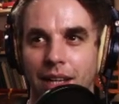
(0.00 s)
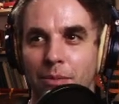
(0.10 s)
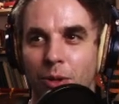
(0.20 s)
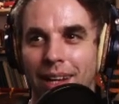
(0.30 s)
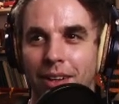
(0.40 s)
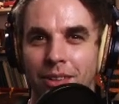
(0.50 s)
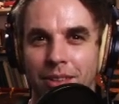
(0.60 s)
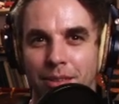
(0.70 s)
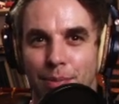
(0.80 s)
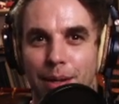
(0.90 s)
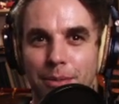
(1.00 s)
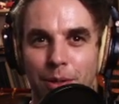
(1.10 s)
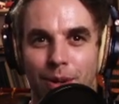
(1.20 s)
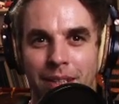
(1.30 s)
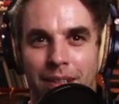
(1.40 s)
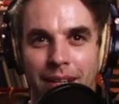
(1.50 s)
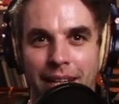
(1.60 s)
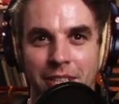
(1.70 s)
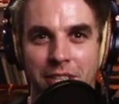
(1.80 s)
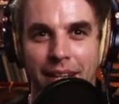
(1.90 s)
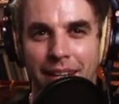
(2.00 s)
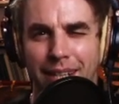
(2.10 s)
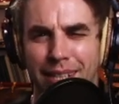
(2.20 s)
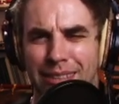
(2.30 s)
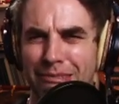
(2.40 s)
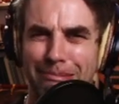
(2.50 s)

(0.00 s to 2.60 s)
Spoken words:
So I'm around probably 1 dawn AGA,